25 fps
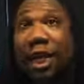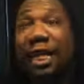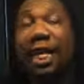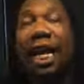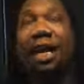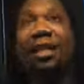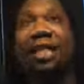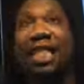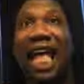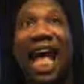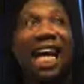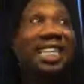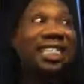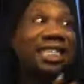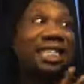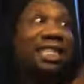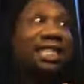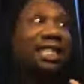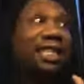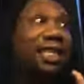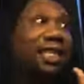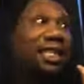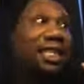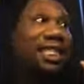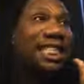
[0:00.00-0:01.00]
Now
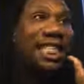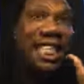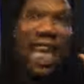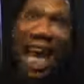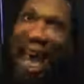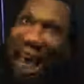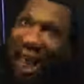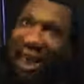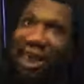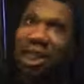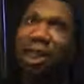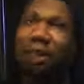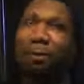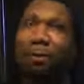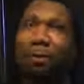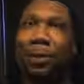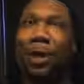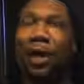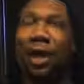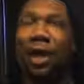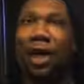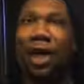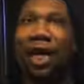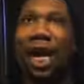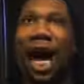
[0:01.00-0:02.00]
that's the
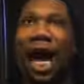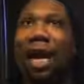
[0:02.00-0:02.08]
textbook.